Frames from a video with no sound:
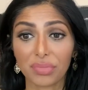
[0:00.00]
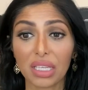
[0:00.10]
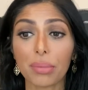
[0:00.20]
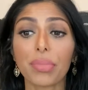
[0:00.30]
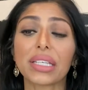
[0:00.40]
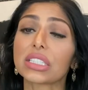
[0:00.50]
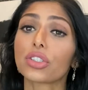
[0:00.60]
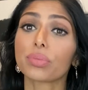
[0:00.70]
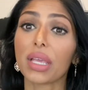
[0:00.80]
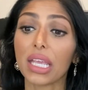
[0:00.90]

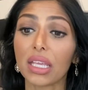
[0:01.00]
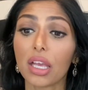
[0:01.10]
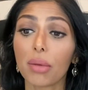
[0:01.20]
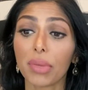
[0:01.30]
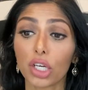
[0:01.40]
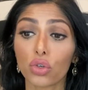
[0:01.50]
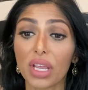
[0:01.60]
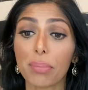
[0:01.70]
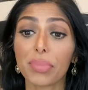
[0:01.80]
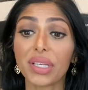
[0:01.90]
Embezzlers might
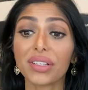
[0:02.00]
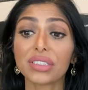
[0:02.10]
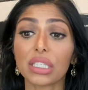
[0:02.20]
create bills